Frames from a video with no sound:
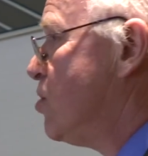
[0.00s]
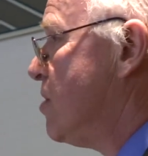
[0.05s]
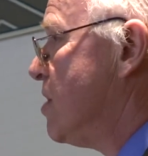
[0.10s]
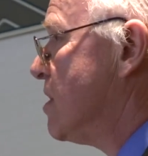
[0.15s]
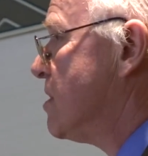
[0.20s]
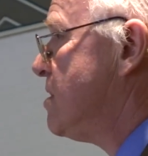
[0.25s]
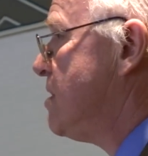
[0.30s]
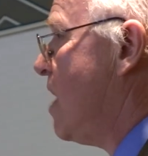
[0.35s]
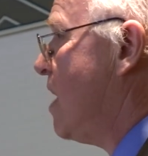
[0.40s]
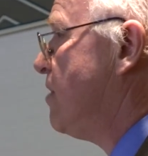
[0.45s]
to the
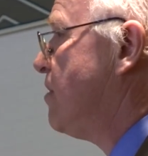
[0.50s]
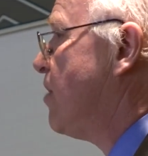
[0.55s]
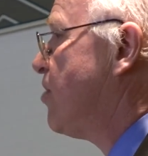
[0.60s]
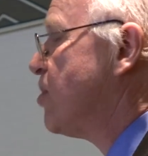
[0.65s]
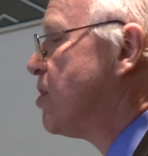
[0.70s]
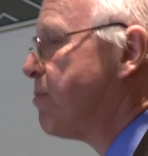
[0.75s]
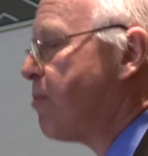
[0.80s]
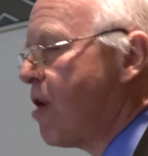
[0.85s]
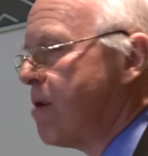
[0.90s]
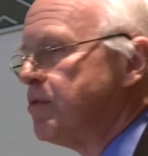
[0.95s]
extent that
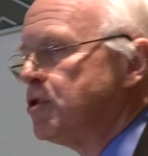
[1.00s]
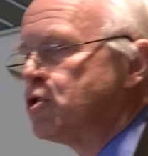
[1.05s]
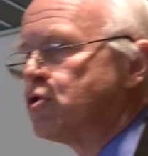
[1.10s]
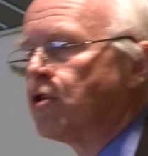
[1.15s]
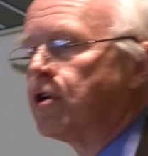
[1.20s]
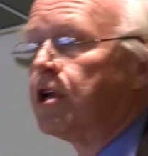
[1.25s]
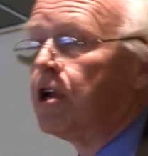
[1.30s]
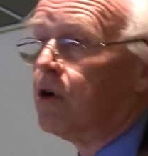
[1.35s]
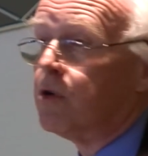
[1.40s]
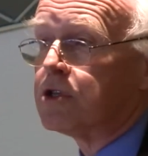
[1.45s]
the department
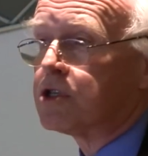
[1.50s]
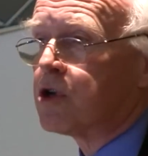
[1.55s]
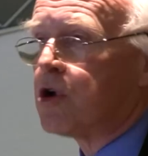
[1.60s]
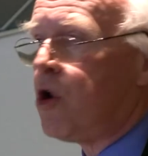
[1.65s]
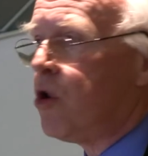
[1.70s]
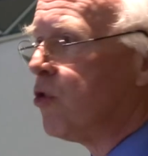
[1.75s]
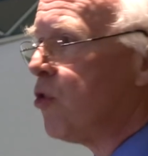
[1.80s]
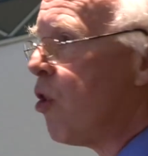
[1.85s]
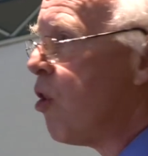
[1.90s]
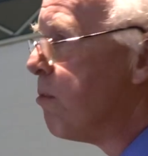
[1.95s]
store here is
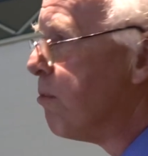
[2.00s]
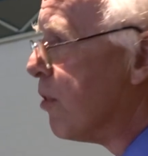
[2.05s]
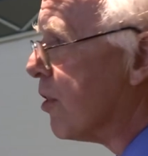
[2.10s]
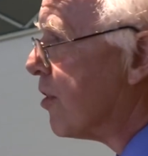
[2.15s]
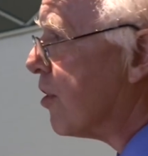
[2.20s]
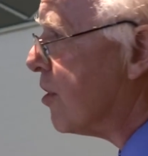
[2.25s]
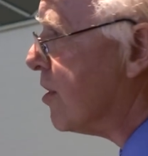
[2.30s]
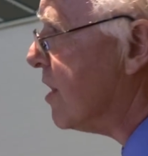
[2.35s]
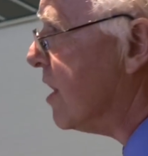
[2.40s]
called Au Bonheur